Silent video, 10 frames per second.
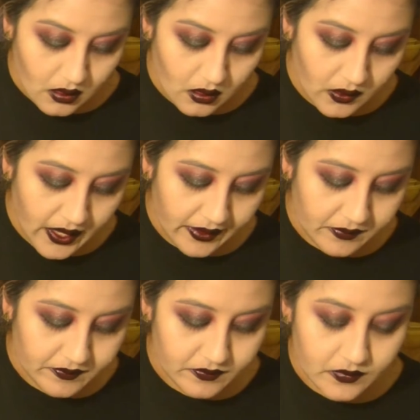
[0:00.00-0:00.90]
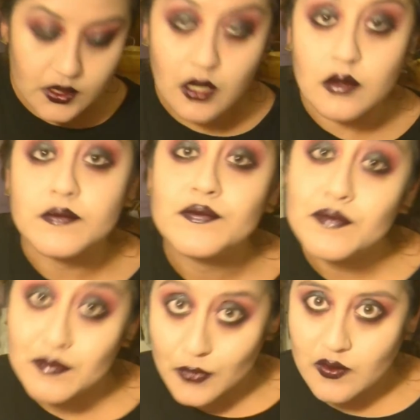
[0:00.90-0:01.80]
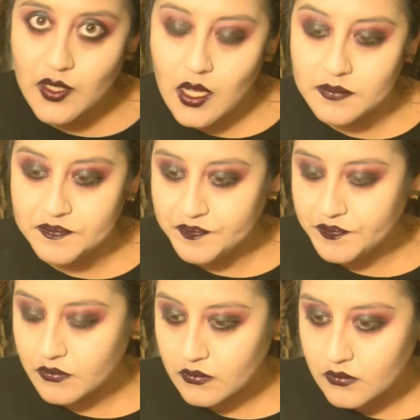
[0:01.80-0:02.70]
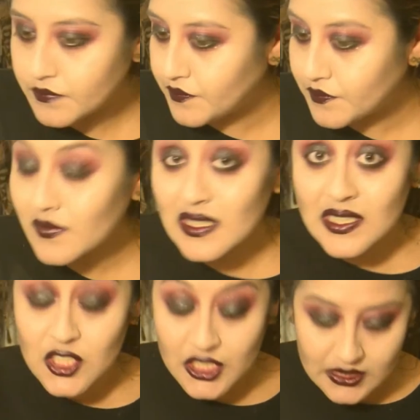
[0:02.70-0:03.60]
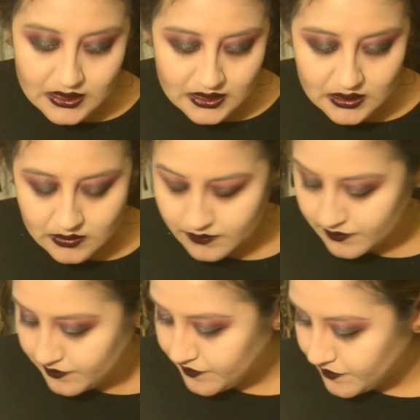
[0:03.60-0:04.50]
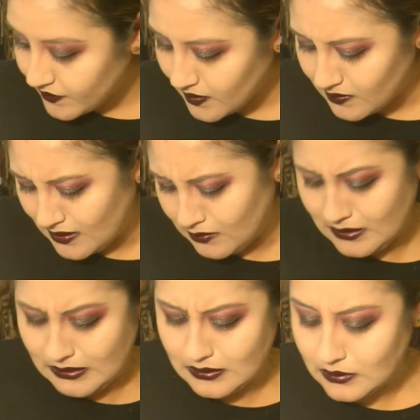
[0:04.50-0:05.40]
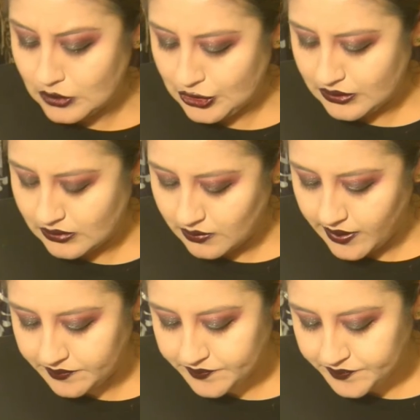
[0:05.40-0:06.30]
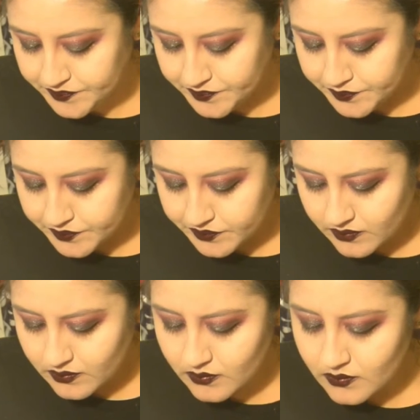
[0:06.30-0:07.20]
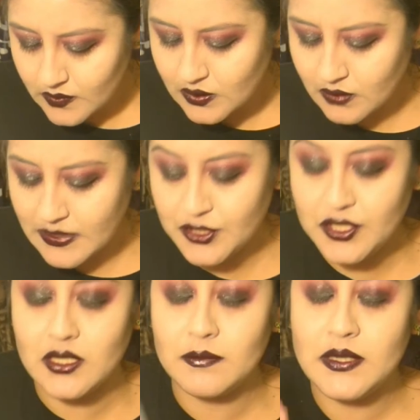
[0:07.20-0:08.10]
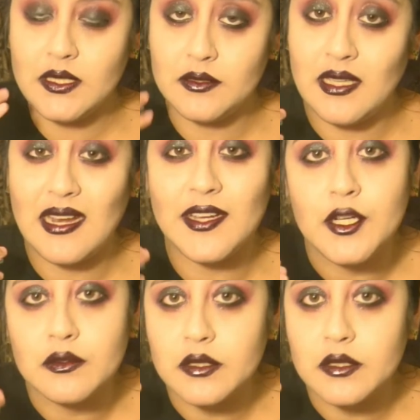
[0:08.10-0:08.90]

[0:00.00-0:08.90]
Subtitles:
Okay, so moving on. Cheeks. Like, what's next? Cheeks. Okay. So I'm actually going to be using, and I know